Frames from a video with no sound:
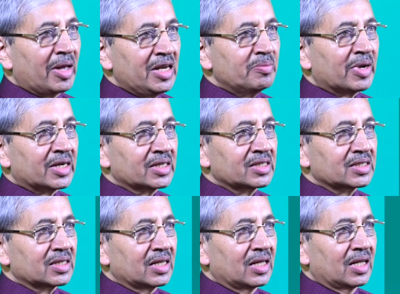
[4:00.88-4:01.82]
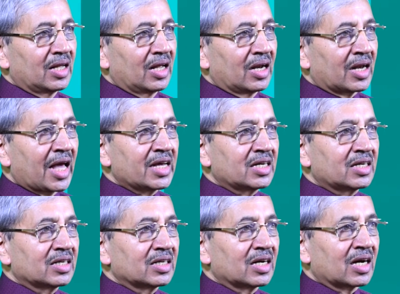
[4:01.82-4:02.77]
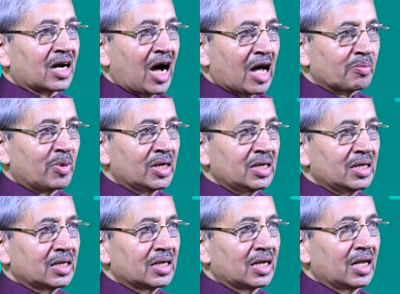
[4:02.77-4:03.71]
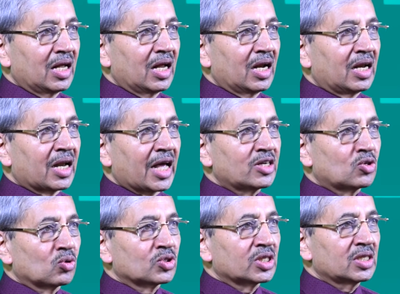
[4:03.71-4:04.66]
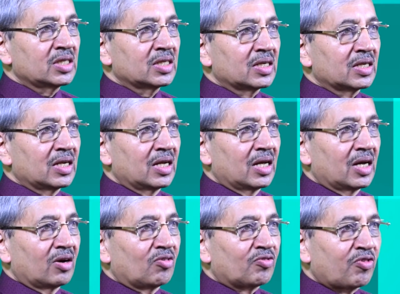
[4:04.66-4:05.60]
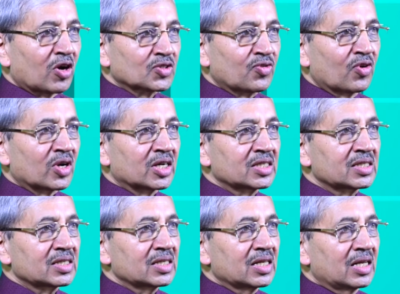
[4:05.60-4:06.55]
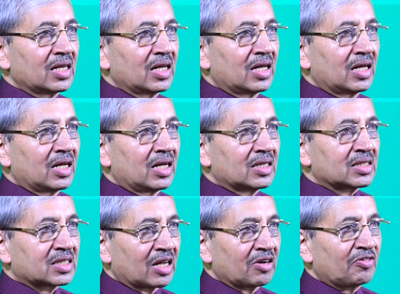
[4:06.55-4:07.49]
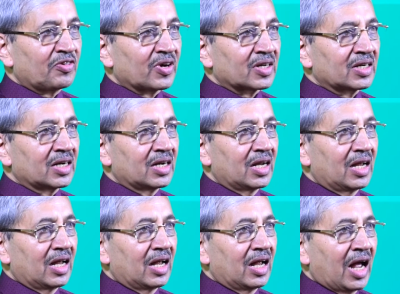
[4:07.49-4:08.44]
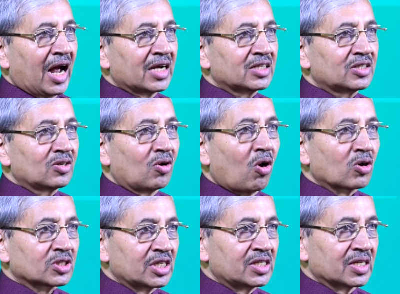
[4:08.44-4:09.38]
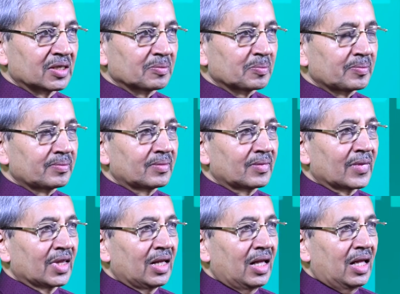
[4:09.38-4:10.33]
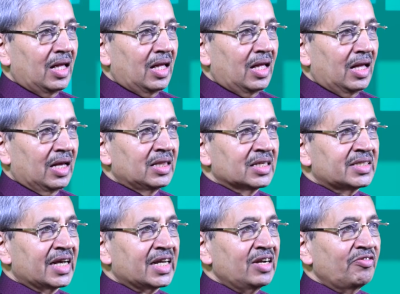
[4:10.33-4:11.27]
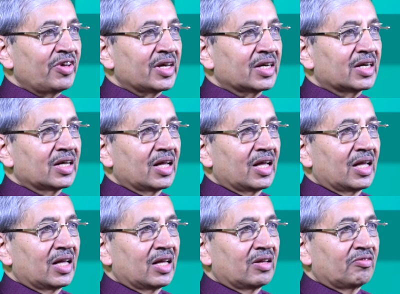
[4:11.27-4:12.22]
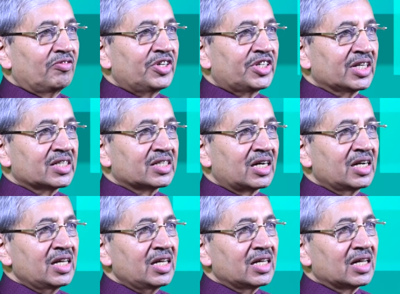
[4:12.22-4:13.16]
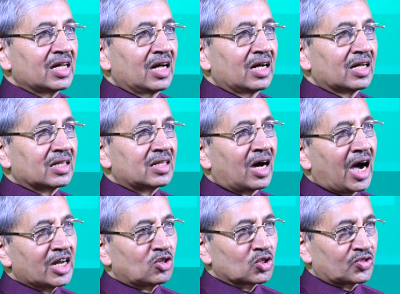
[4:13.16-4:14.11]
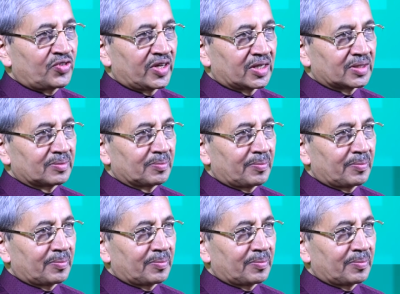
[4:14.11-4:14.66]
elements like carbon, nitrogen, phosphorus, sulfur, and oxygen. In the second week, we shall study the hydrosphere.